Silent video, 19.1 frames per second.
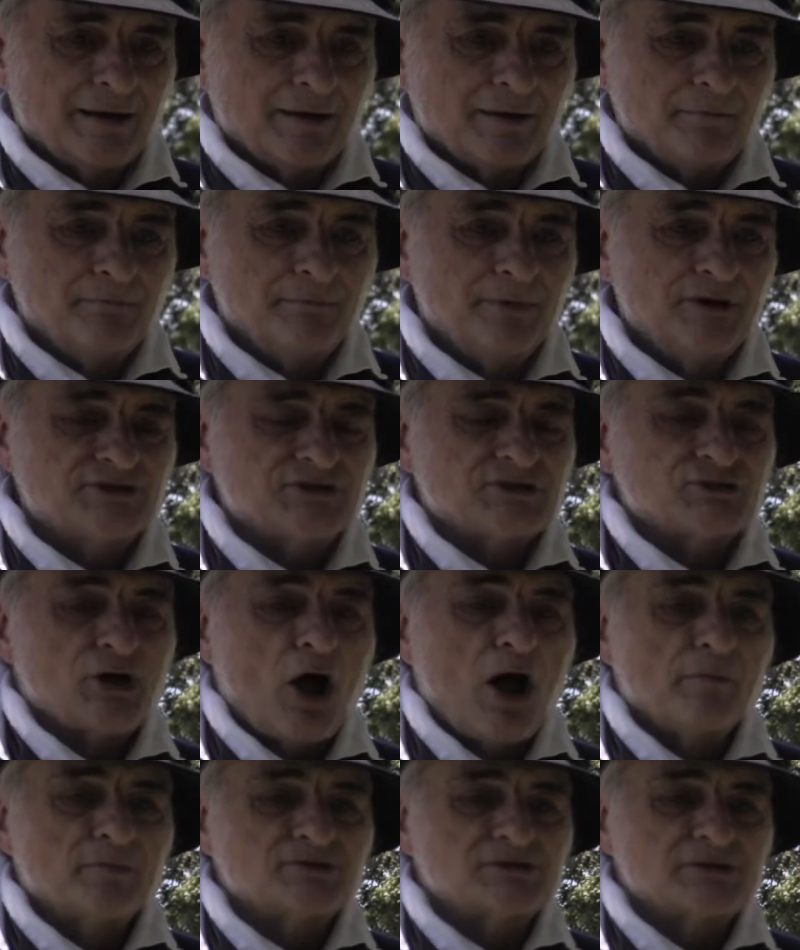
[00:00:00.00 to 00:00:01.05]
Mrs.
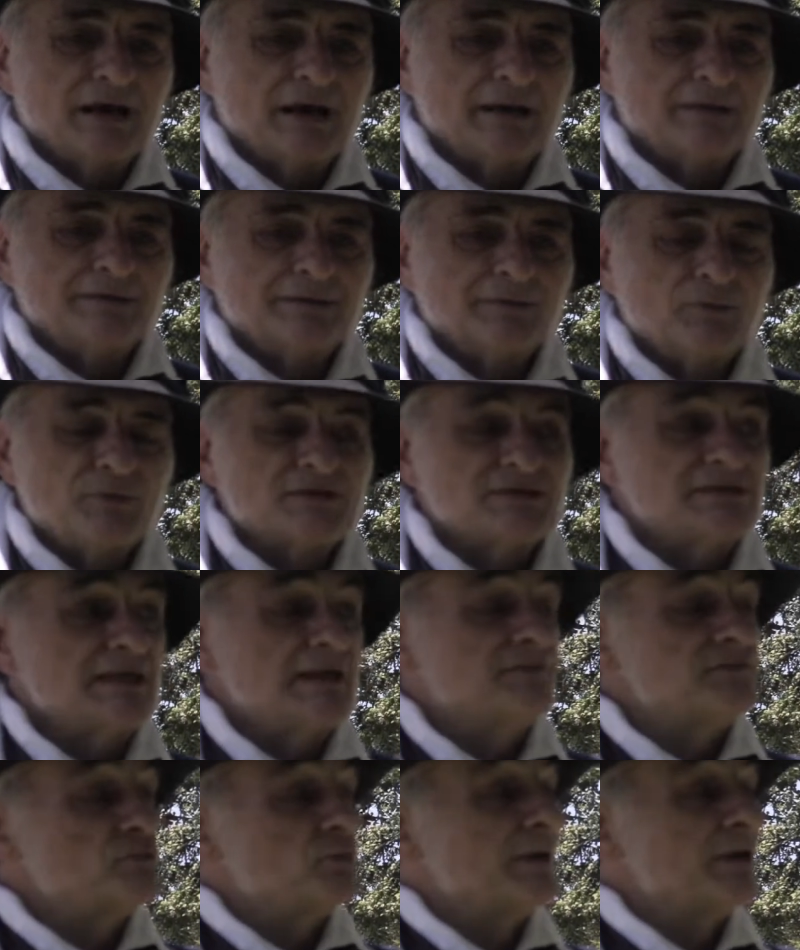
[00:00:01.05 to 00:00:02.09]
Armistead
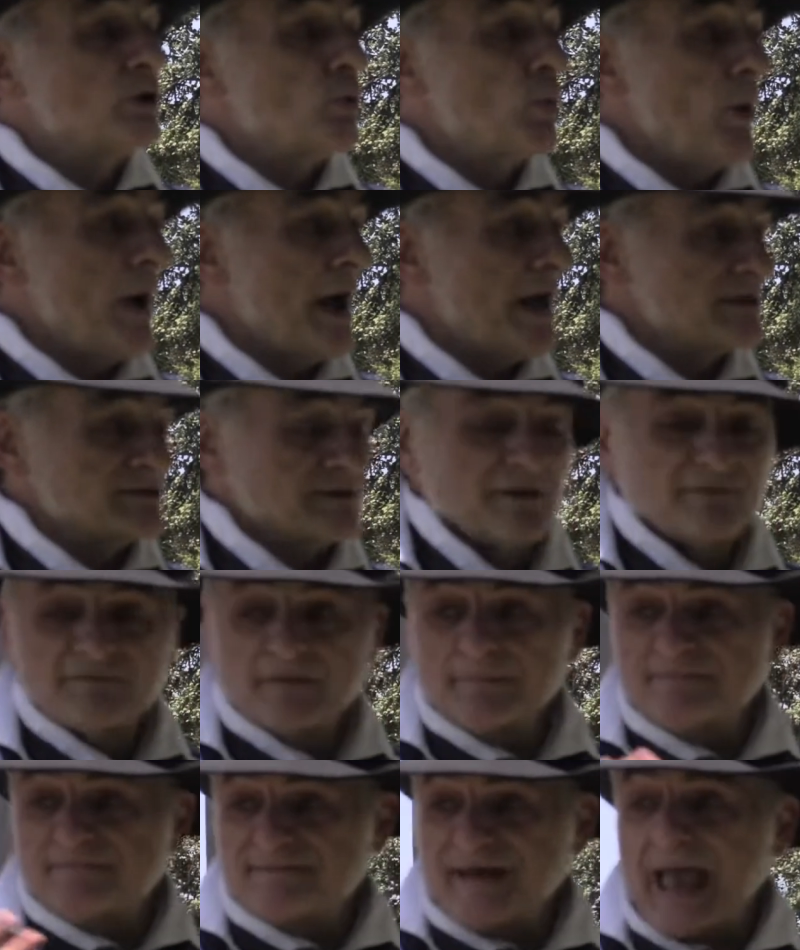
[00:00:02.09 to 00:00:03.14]
receives requests
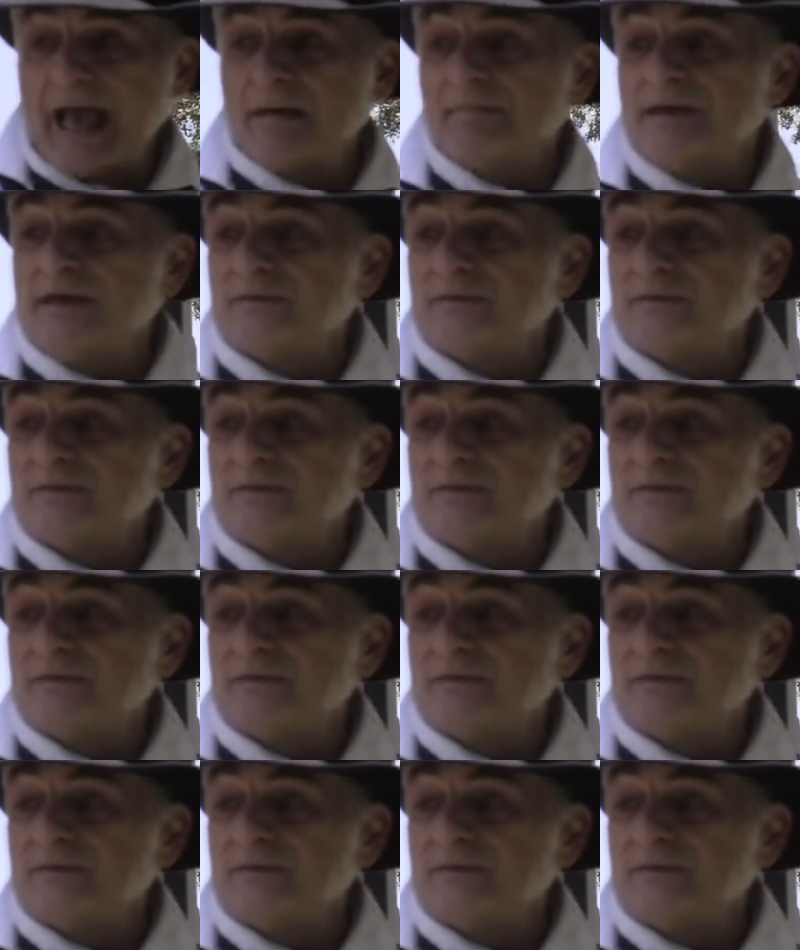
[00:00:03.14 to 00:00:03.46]
from family